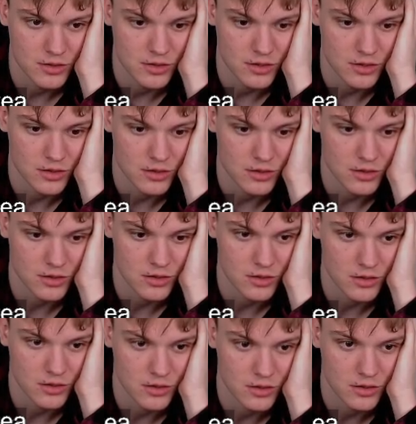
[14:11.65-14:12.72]

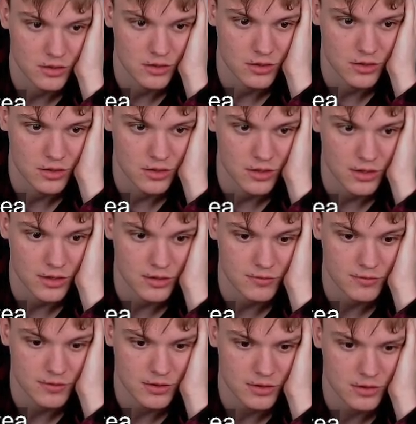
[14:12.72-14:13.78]
I
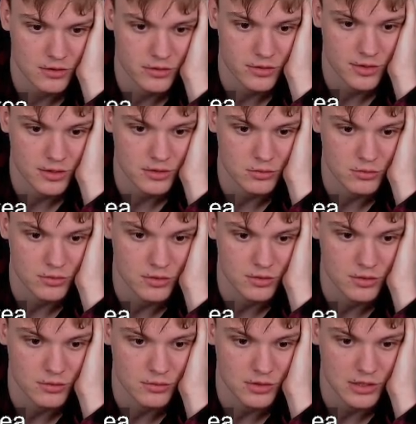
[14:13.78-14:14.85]
think I'll try to
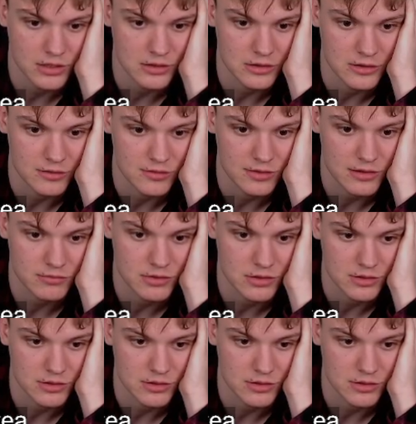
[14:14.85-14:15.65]
go king d7,